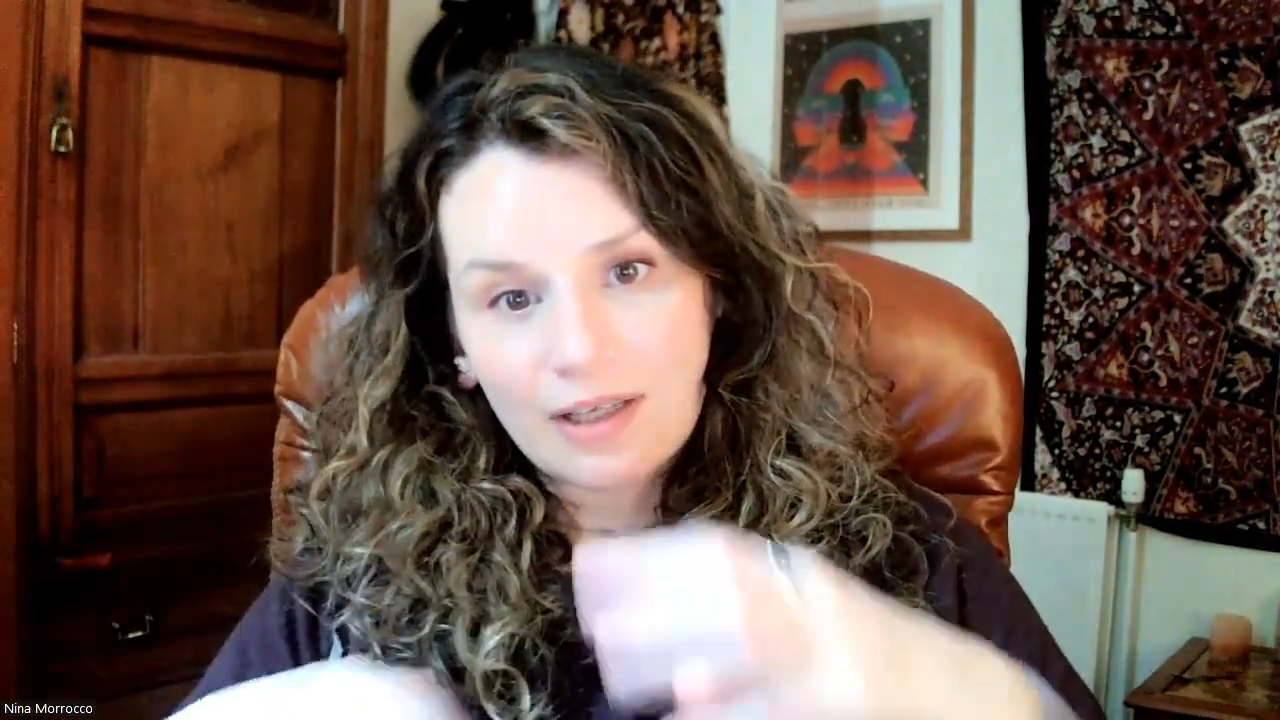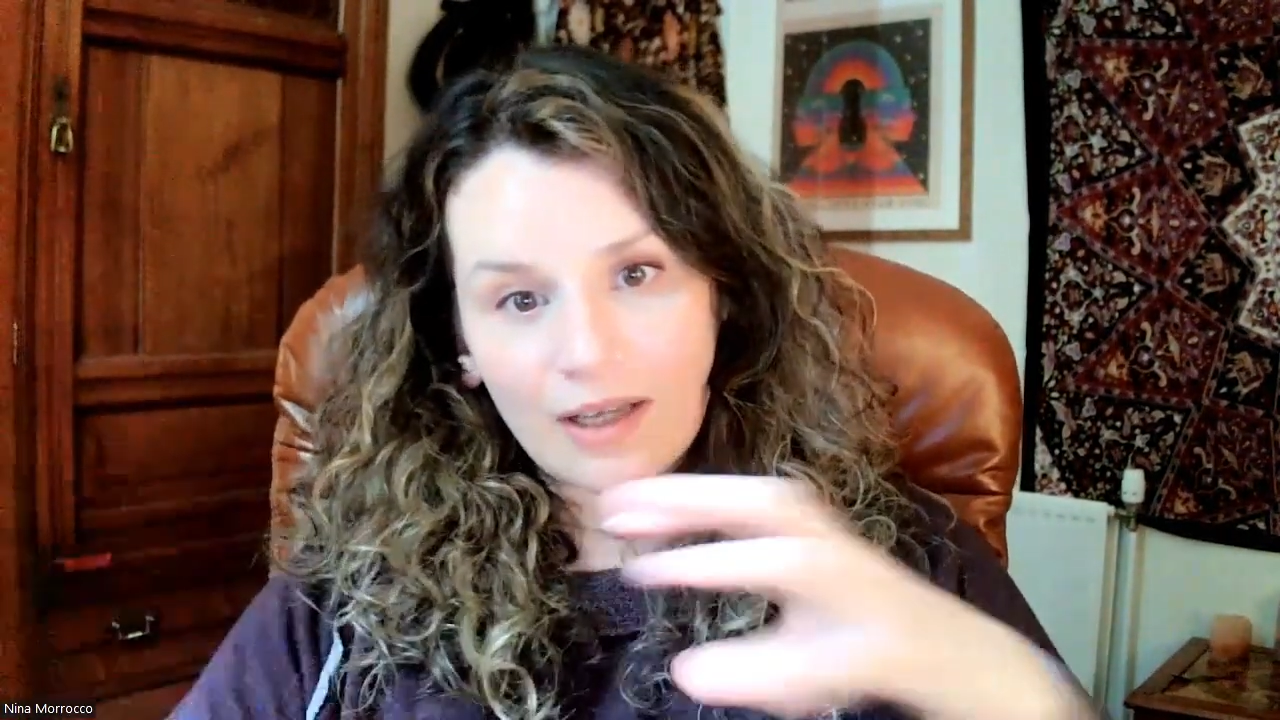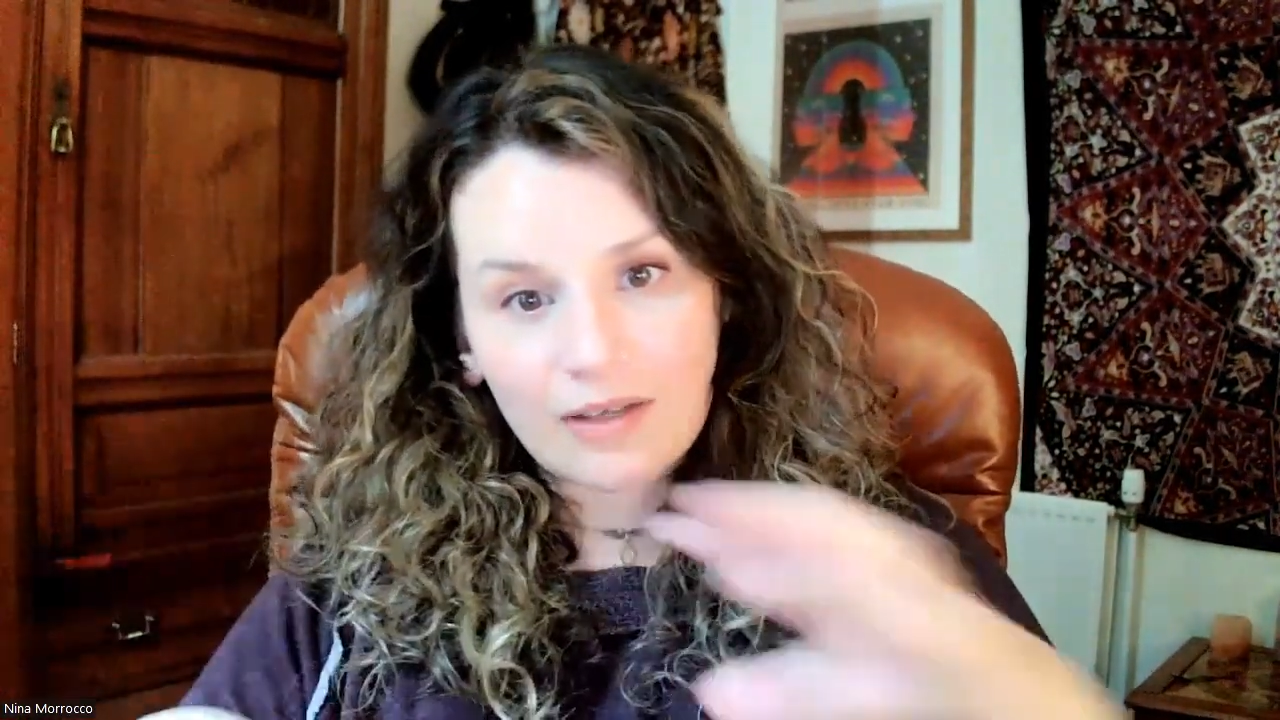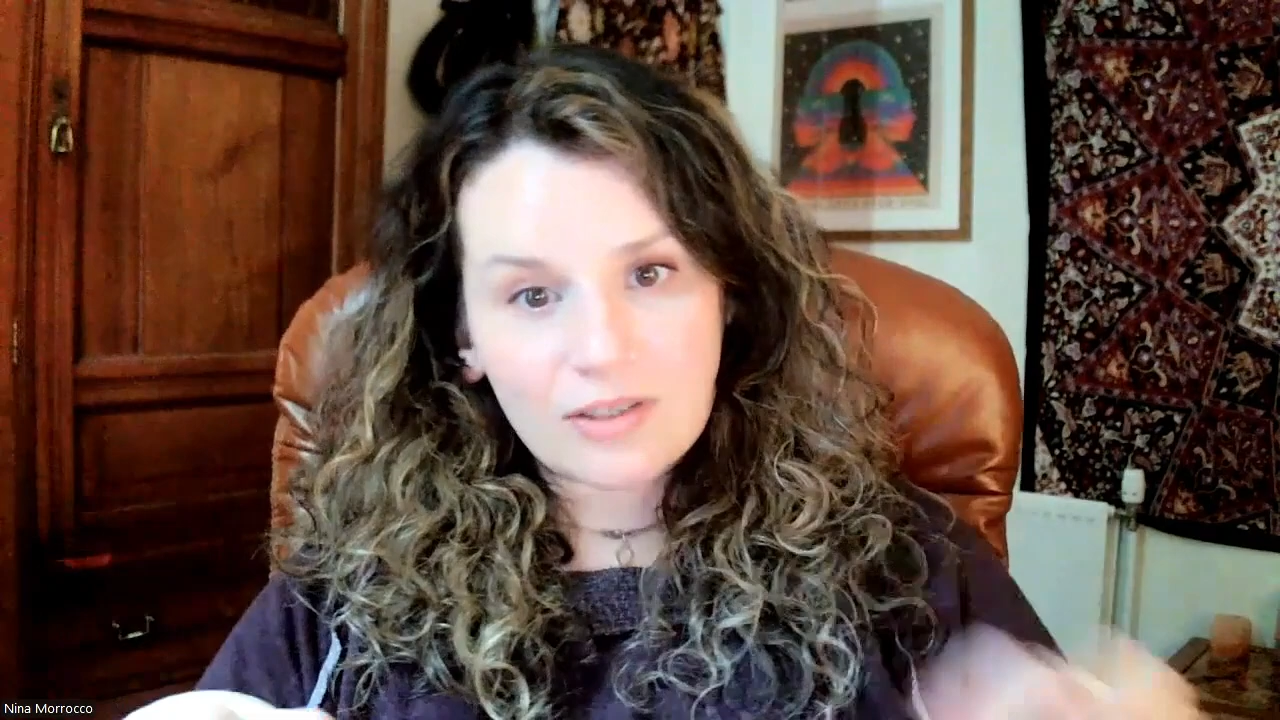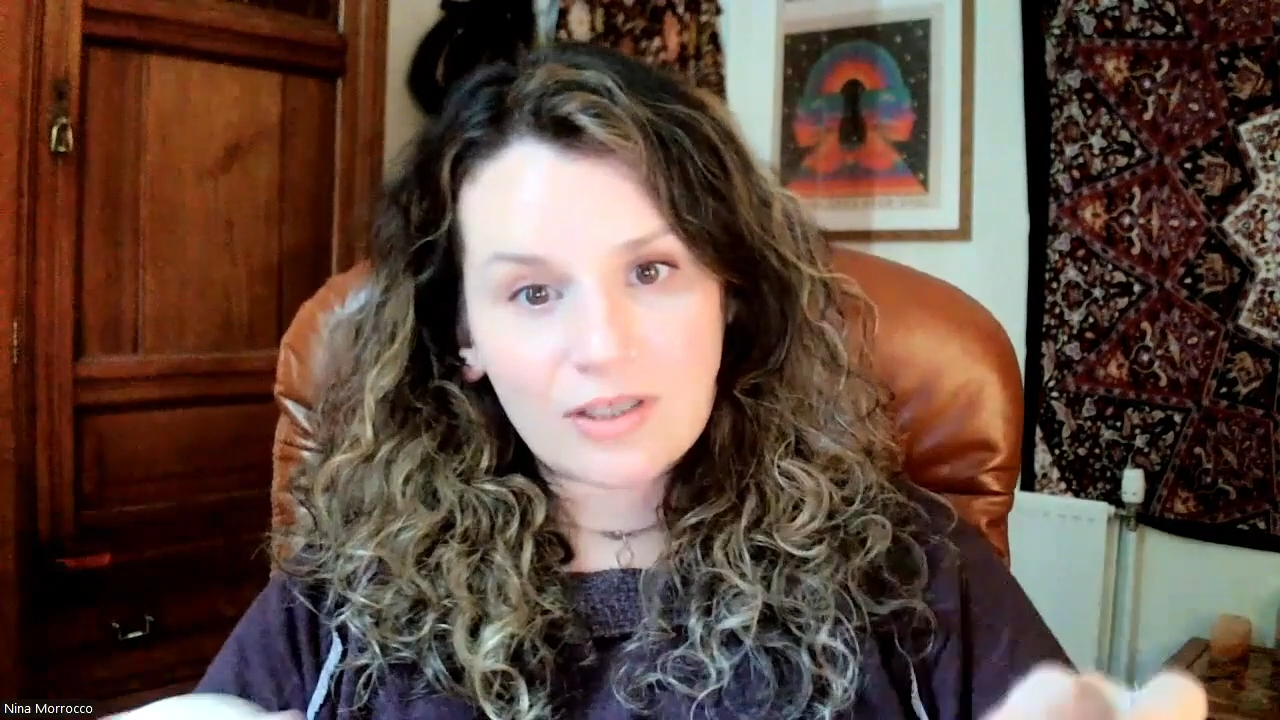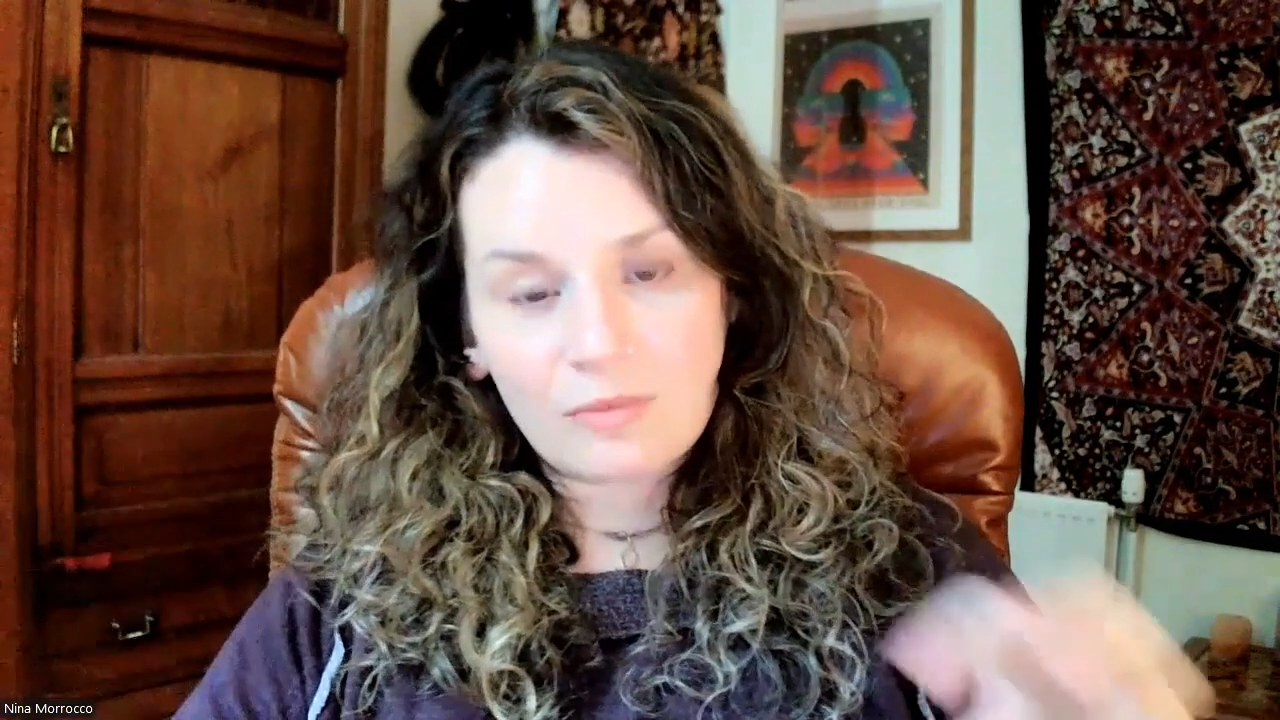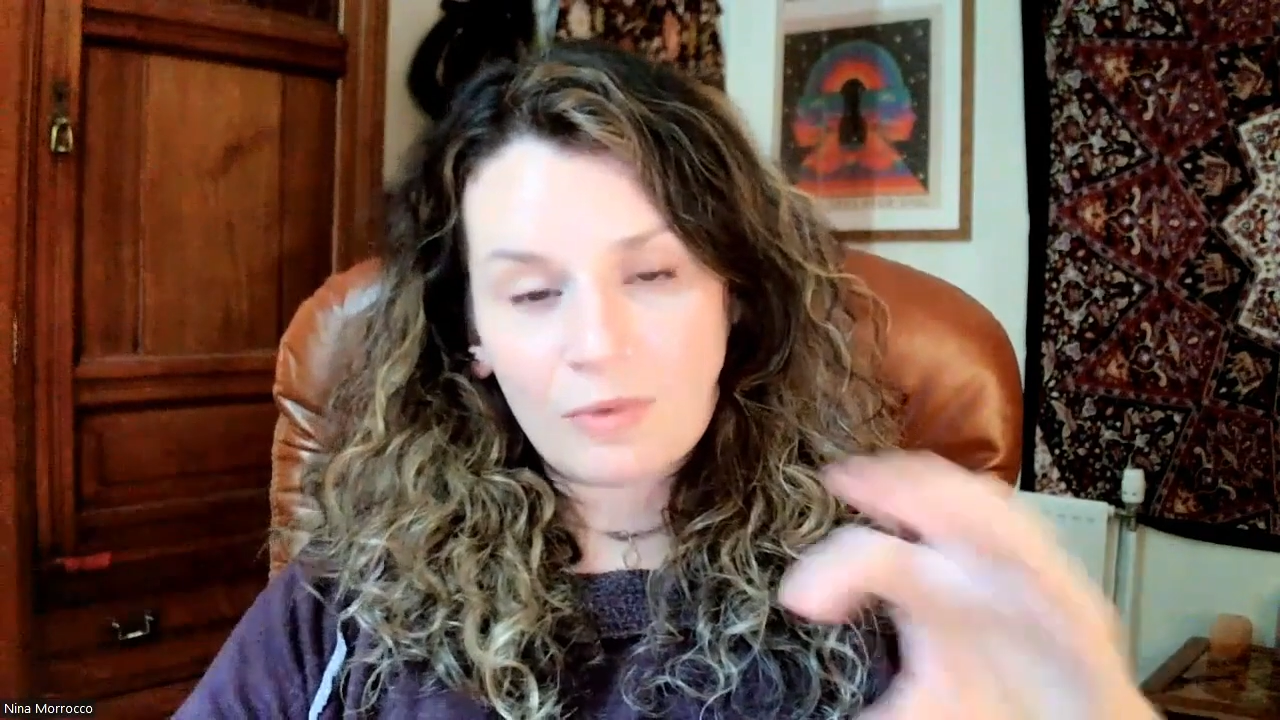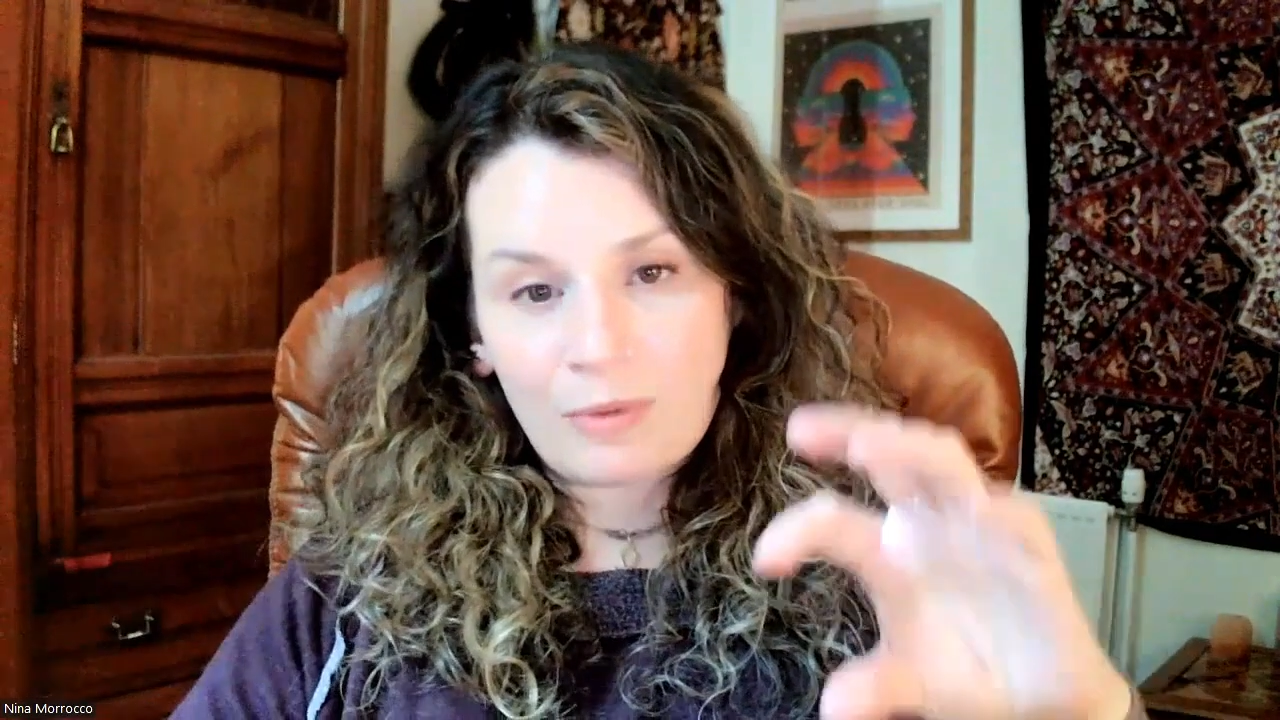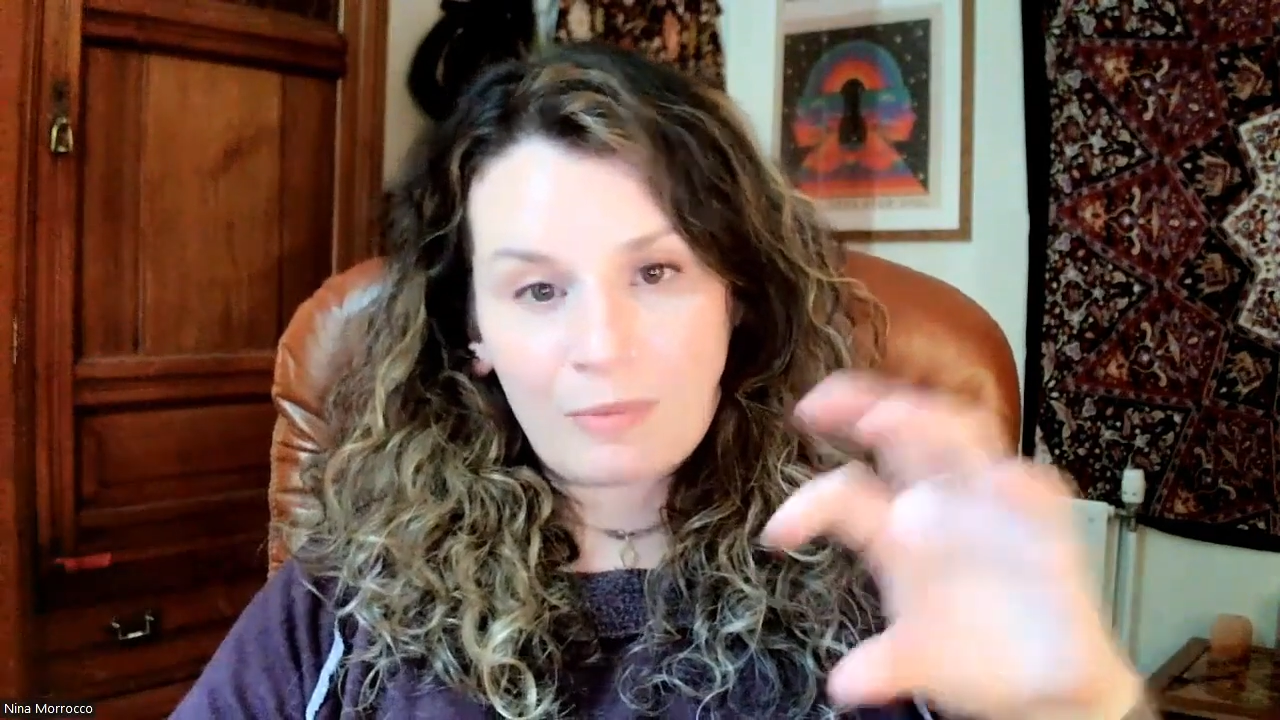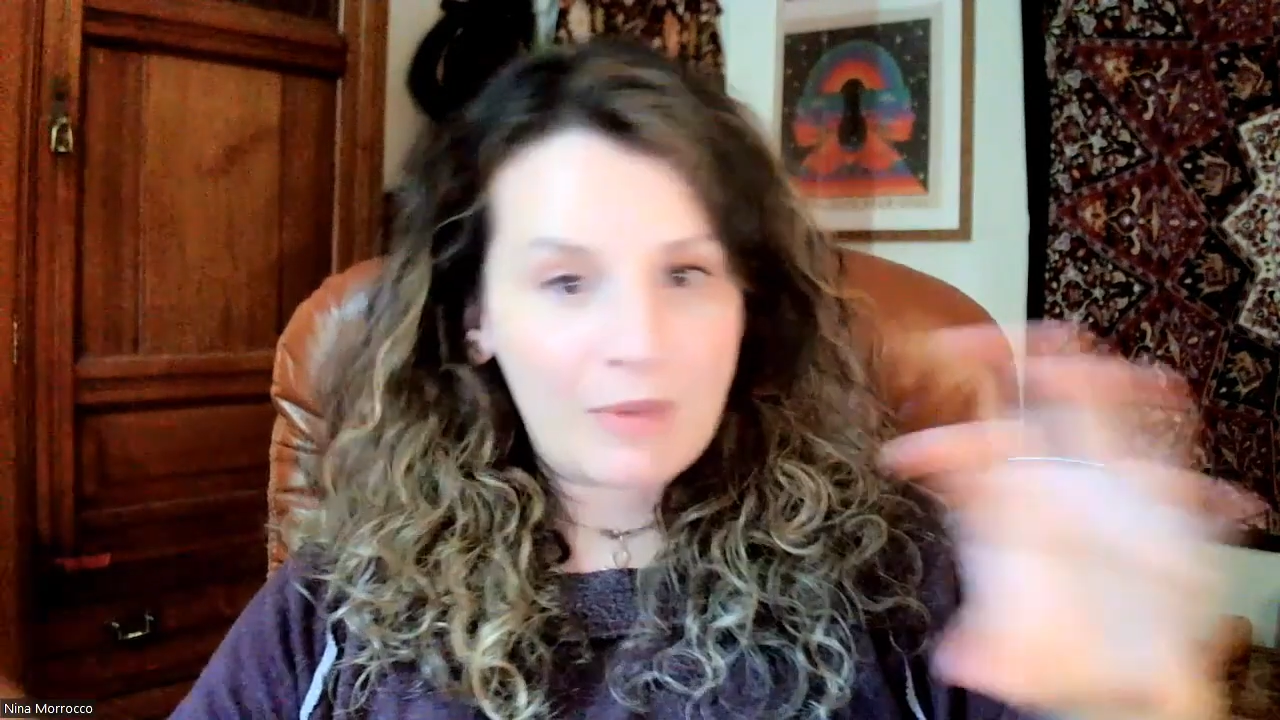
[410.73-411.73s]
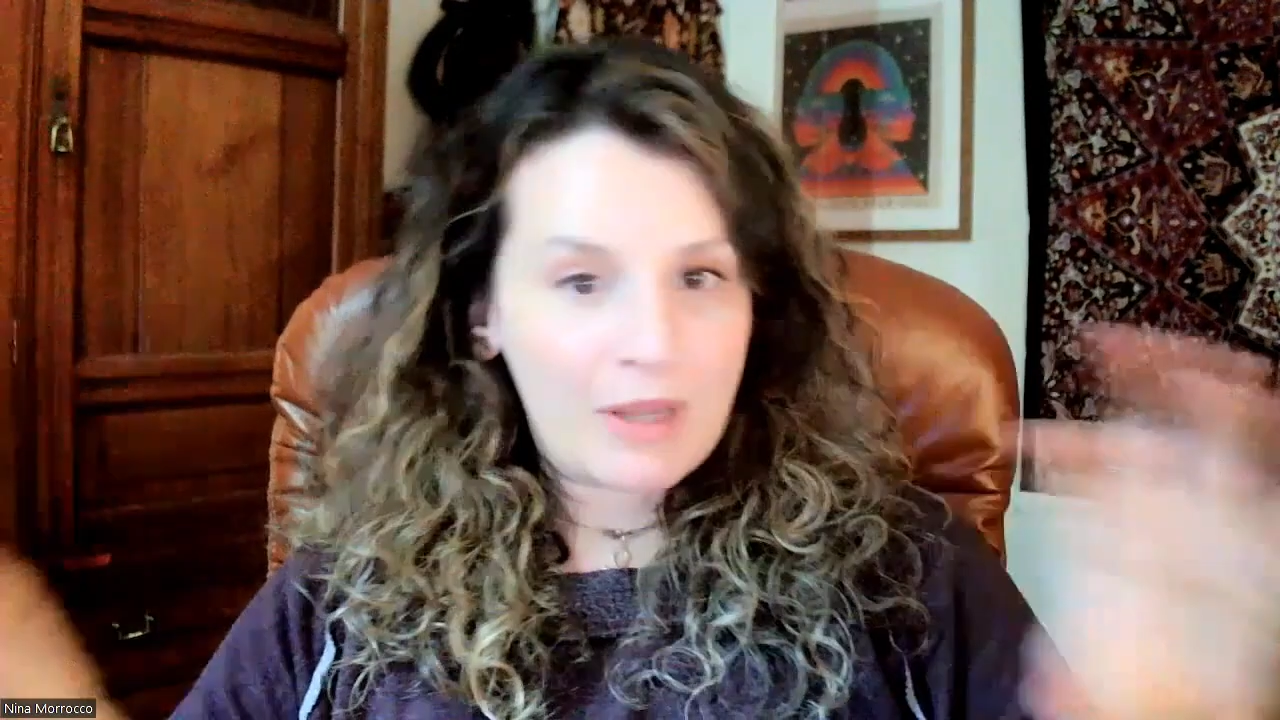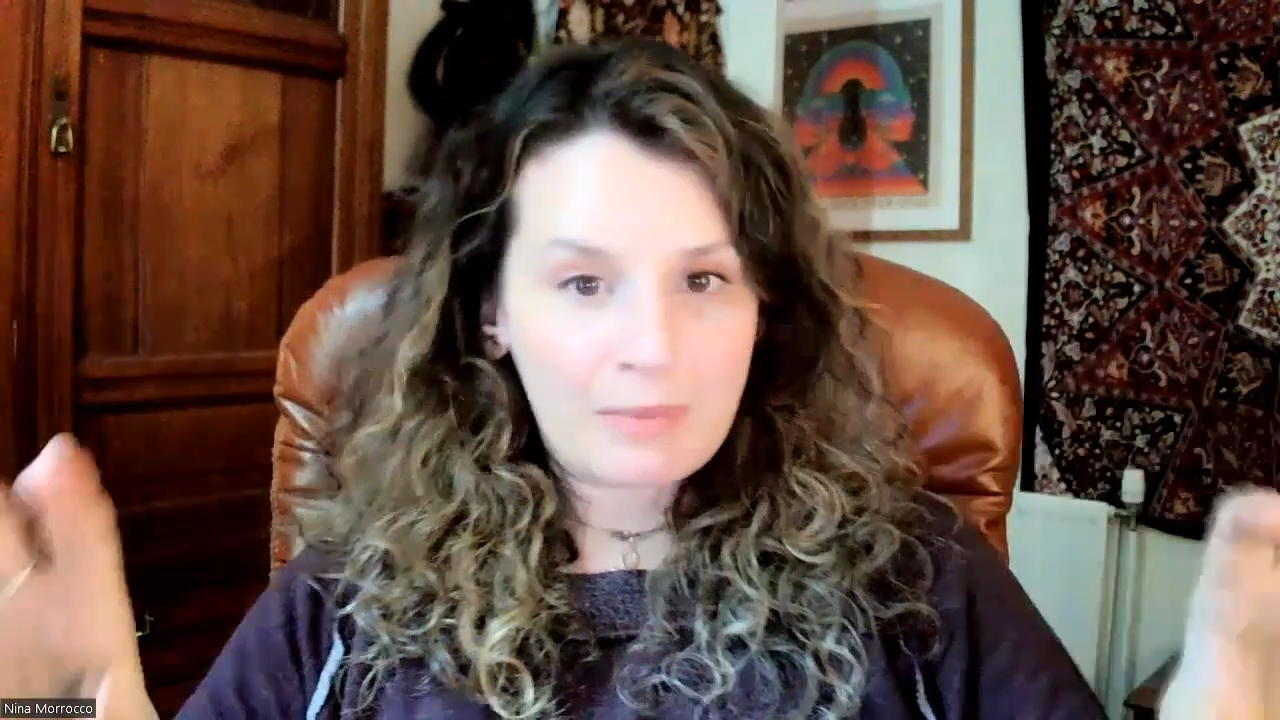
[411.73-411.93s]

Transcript: connection and we're